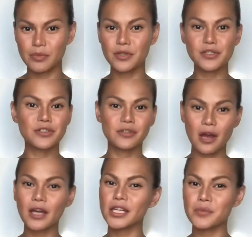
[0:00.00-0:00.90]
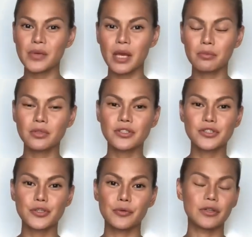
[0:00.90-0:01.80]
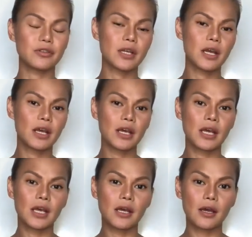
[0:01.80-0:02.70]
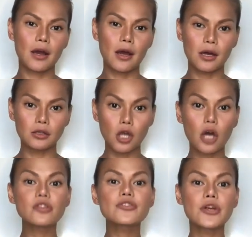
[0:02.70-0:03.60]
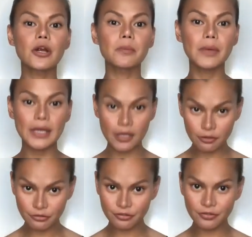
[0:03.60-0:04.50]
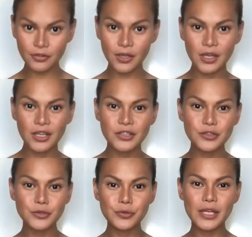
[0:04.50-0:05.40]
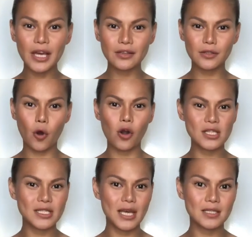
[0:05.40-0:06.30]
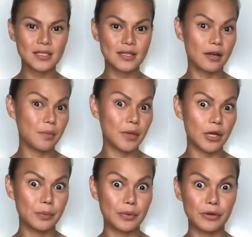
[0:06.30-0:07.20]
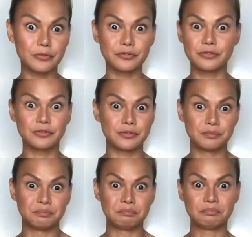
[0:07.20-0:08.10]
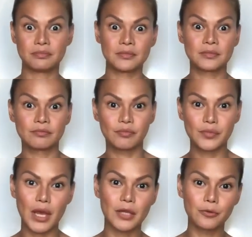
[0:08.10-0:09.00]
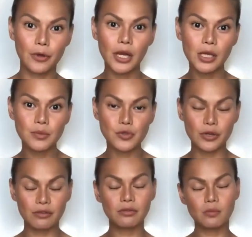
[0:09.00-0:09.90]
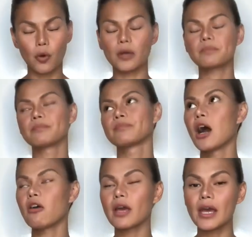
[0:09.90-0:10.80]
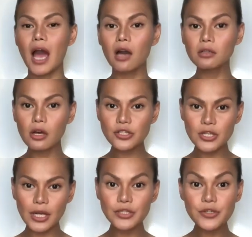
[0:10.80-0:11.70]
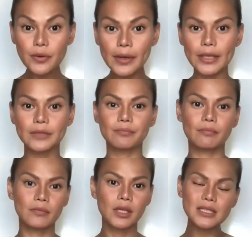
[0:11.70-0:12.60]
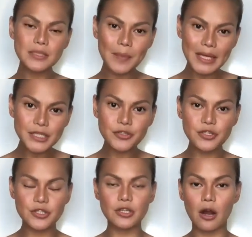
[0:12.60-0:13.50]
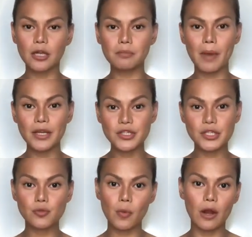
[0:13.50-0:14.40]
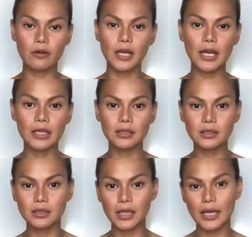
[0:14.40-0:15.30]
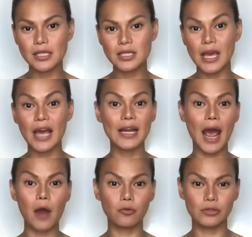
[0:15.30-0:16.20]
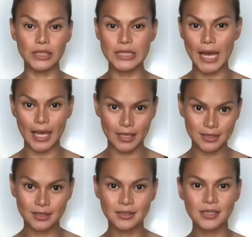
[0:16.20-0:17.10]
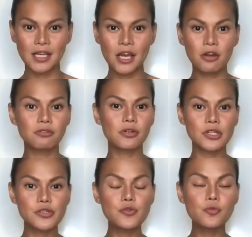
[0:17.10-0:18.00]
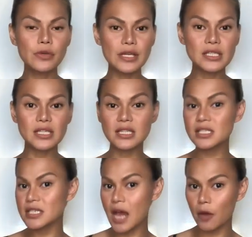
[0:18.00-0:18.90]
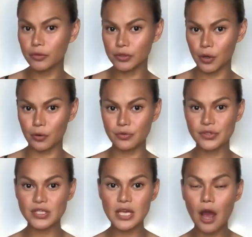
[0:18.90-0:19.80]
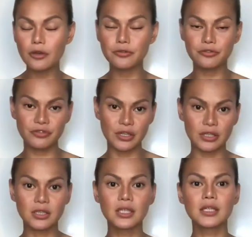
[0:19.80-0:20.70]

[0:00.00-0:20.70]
because you're not going to be able to do it long term if you get the corsets that are made up of 9 ribs or even more. Okay, how long should I do it? It's best to start by just wearing it like say an hour a day for 2 weeks and see how it goes. See how you feel.